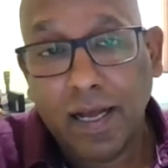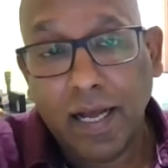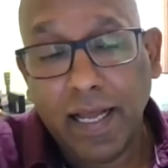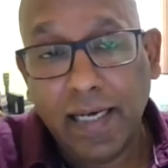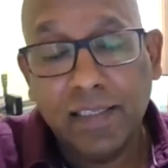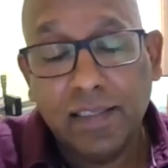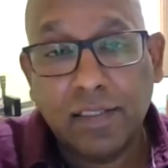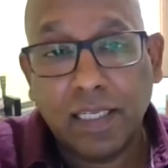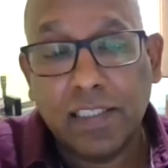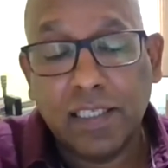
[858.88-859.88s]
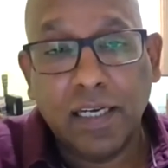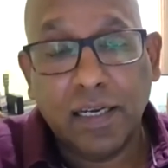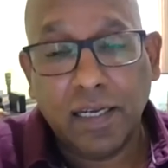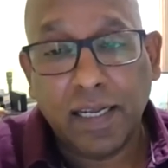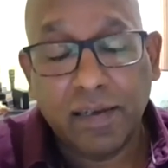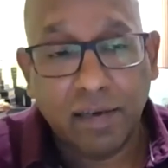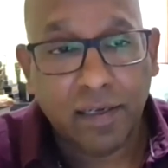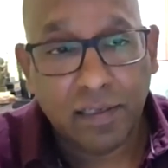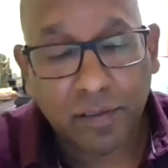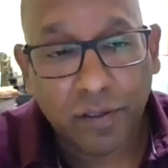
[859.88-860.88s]
I had such a, I
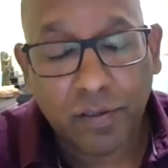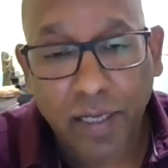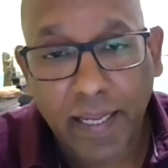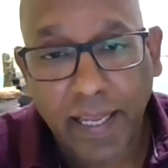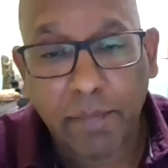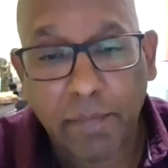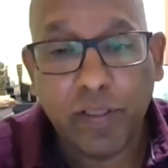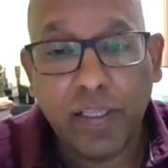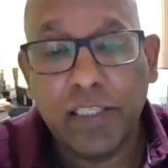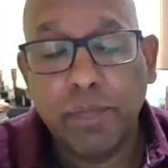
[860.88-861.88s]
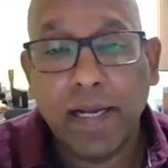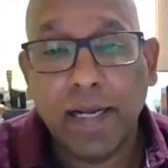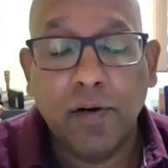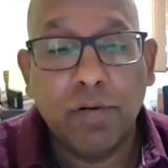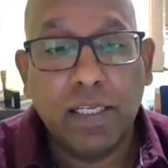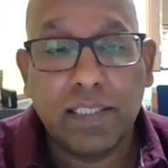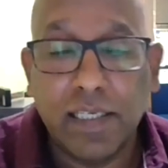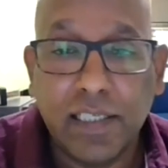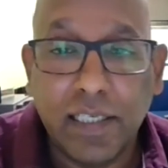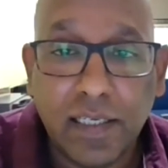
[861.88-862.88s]
came up with this background
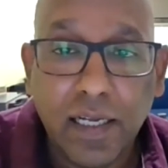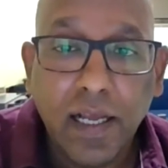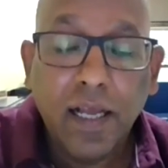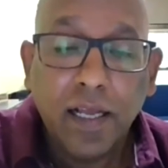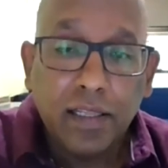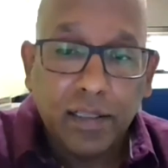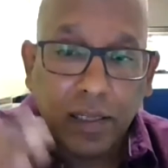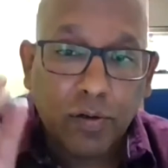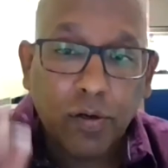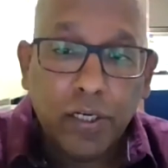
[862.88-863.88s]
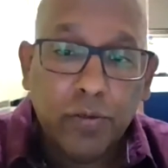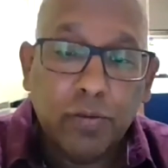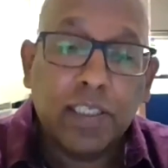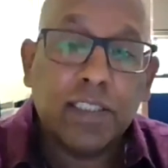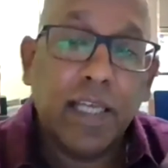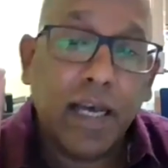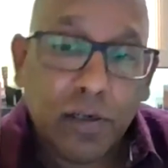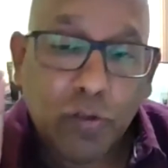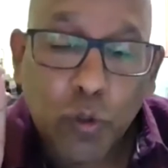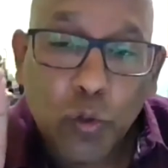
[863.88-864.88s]
discussion. The good news is there
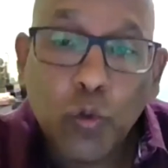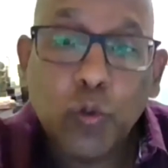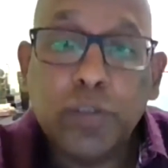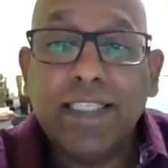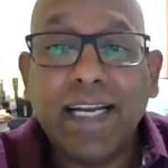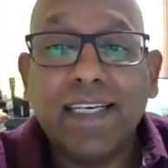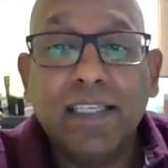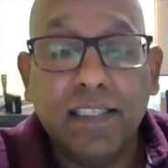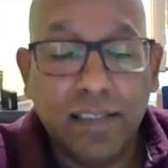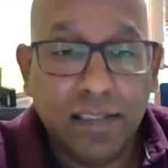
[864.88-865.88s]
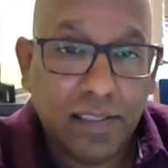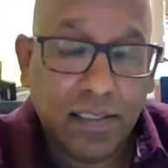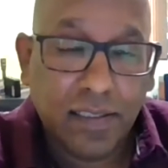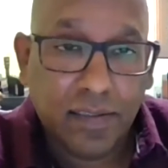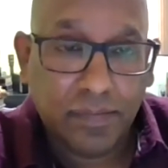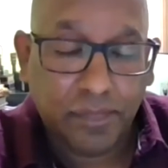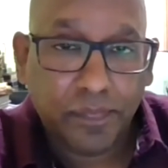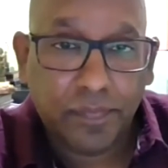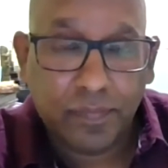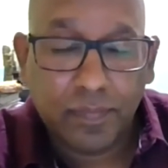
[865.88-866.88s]
are two sectors,
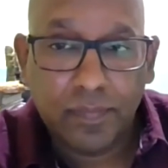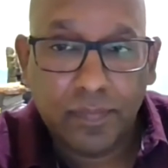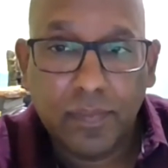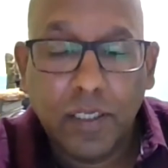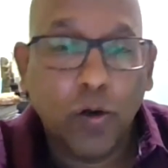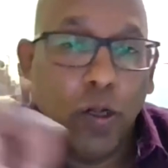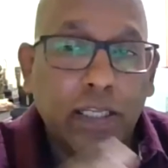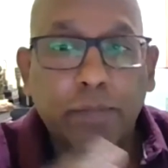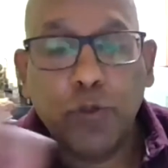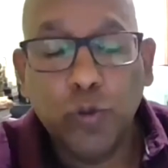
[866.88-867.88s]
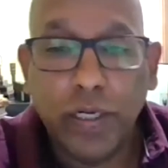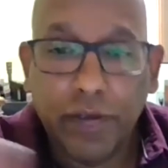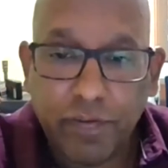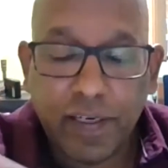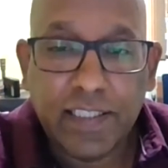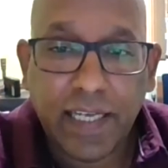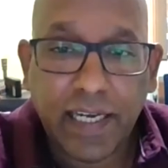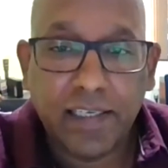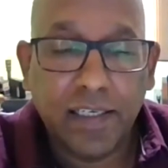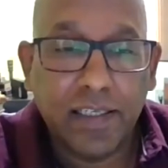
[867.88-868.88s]
call them two different
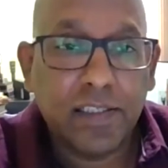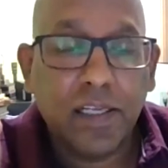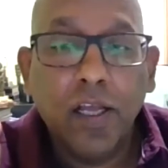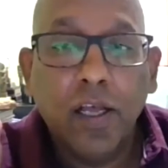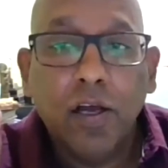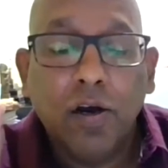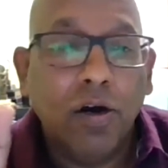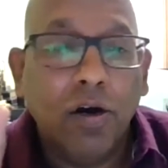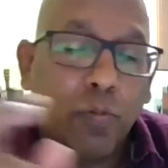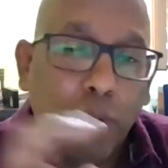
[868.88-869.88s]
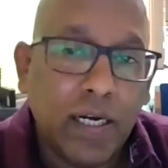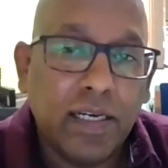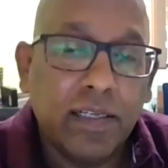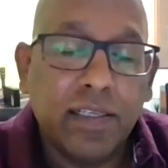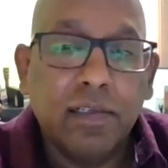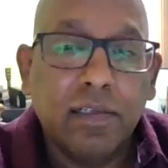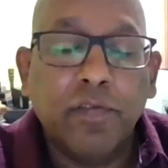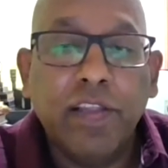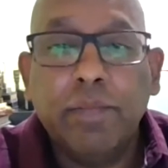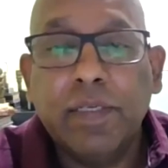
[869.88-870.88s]
sectors, or one
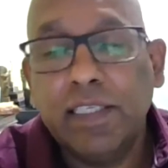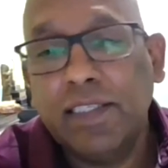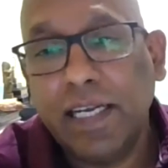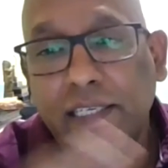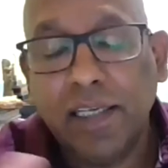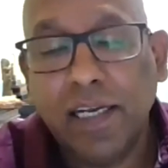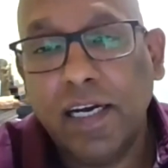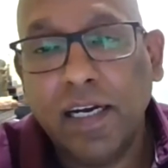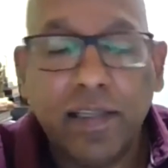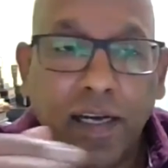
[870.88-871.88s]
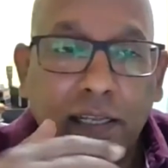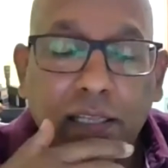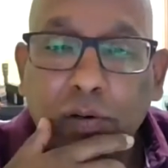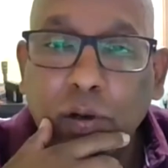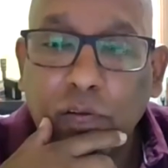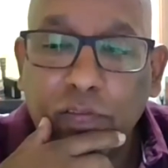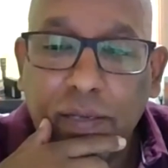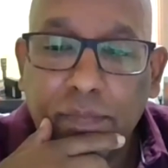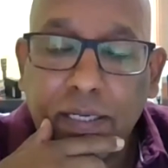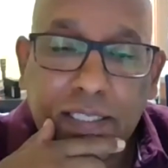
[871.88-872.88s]
of them as a sector and the other one of
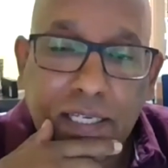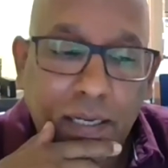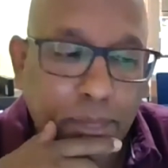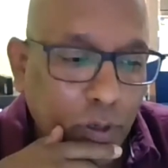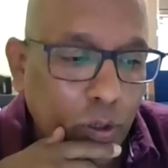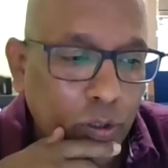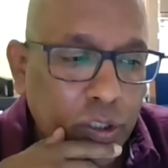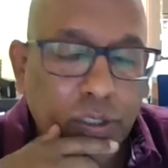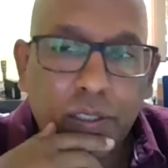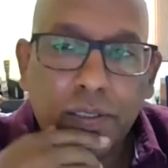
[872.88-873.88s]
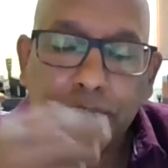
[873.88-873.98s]
them as an approach.